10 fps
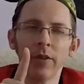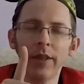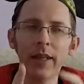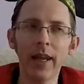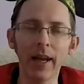
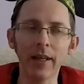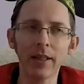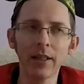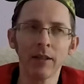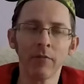
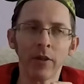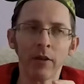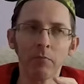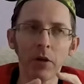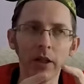Yes.
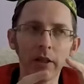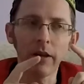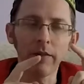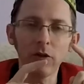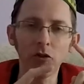But I'd
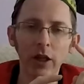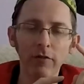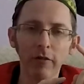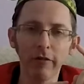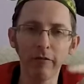to
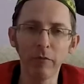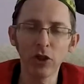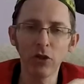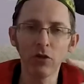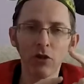transfer from my
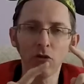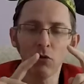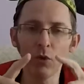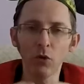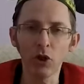scooter to a
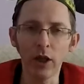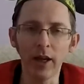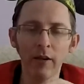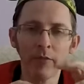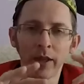wheelchair.